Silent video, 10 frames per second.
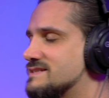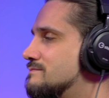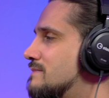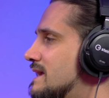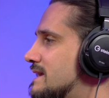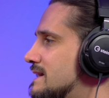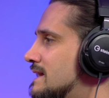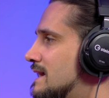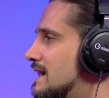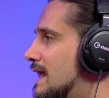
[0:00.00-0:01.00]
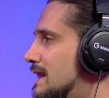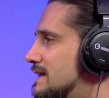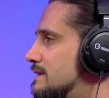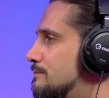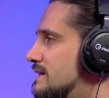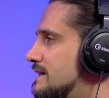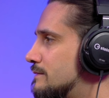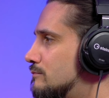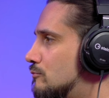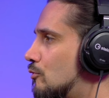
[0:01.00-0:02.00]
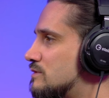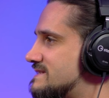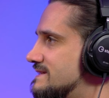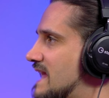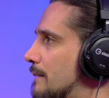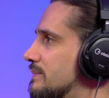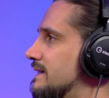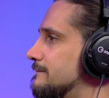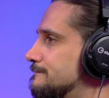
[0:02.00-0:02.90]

to make it a little bit more snappy.